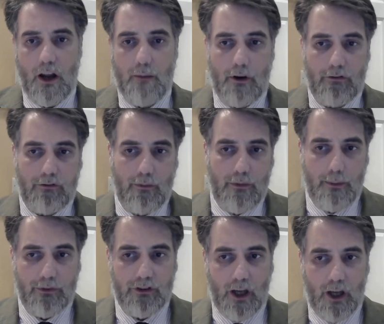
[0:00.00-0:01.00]
but from the
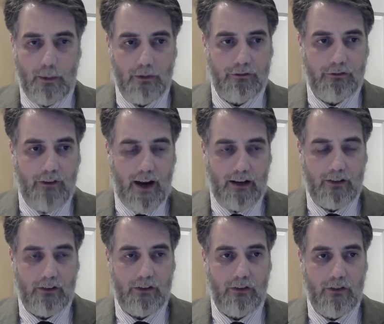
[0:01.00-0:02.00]
observable
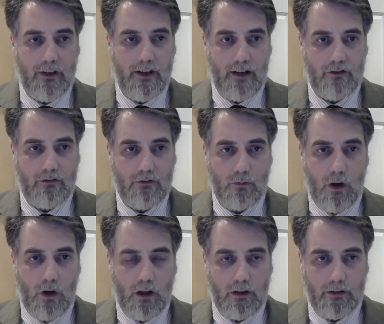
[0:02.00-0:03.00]
facts of the natural
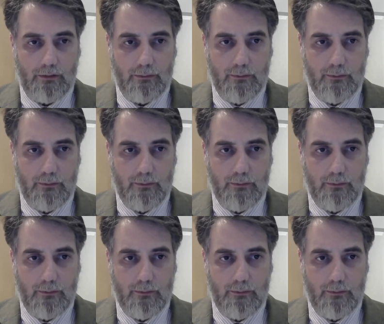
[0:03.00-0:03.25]
world.